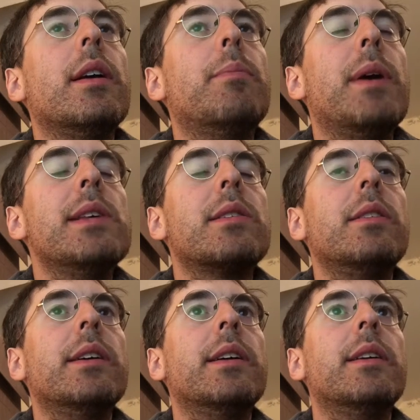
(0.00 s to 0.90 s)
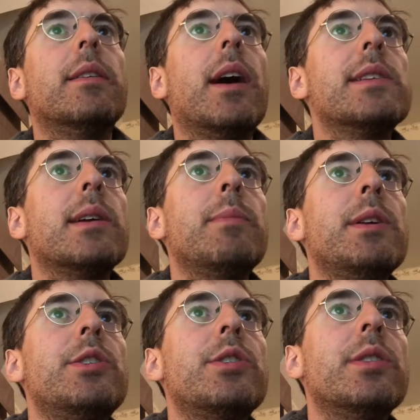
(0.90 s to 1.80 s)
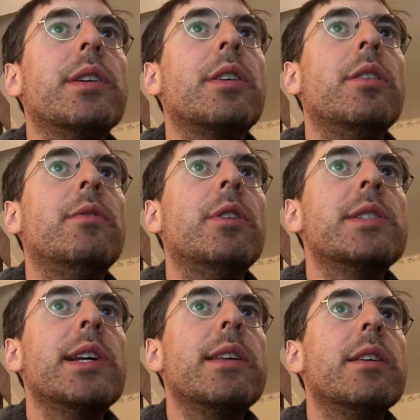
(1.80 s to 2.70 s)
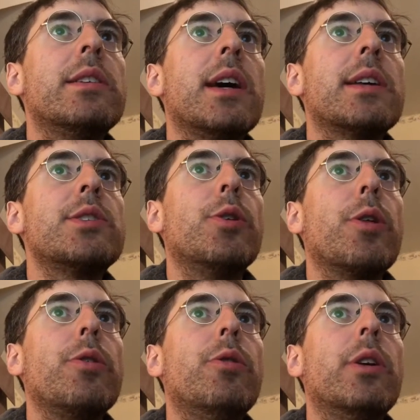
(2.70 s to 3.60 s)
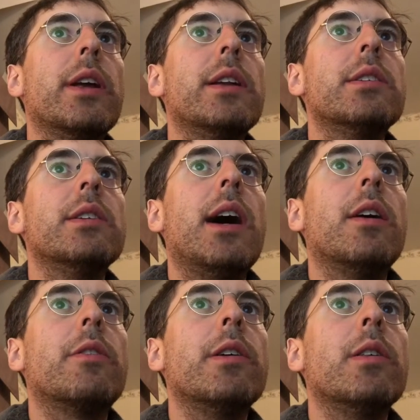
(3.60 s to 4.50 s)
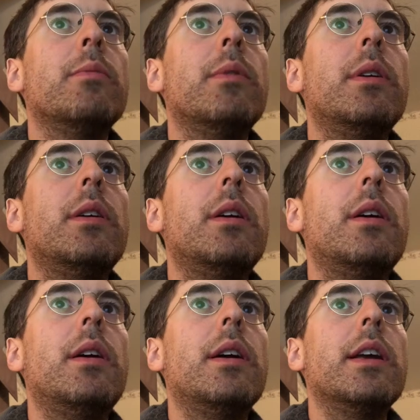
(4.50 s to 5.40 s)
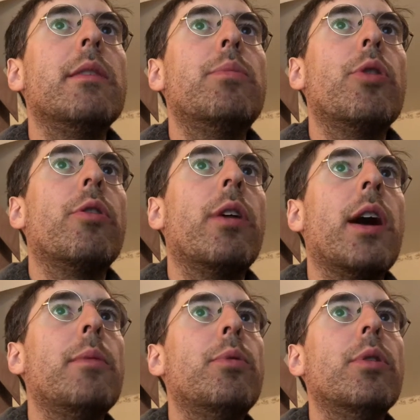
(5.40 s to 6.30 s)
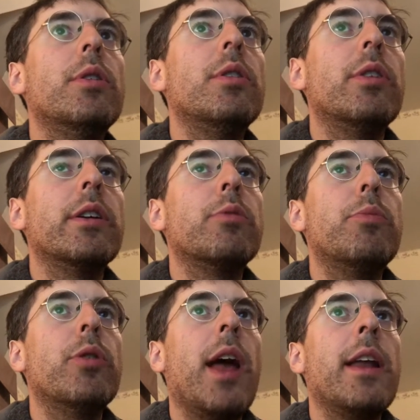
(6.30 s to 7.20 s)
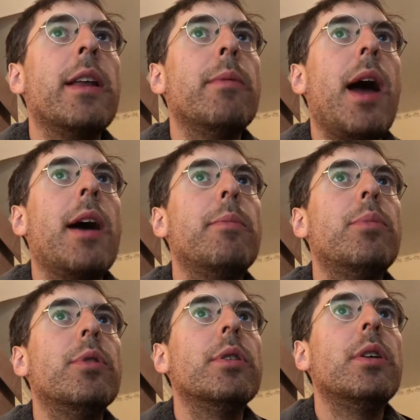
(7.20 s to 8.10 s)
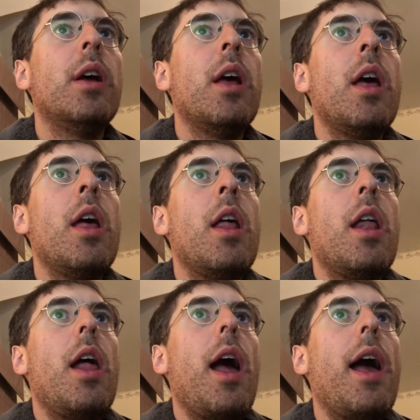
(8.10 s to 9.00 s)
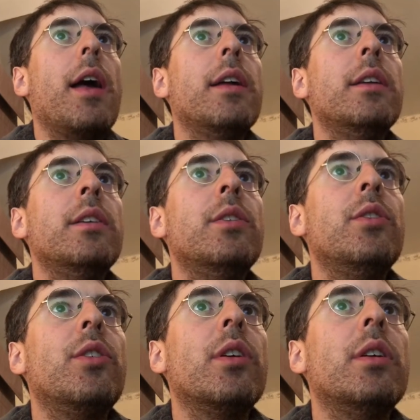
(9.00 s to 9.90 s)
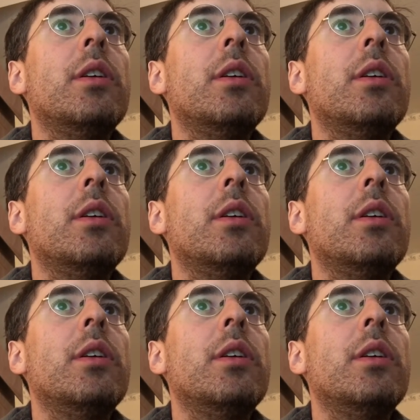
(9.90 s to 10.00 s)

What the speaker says: it basically, as I mentioned, it converts either text or thought into algorithm input or output, or input and output. And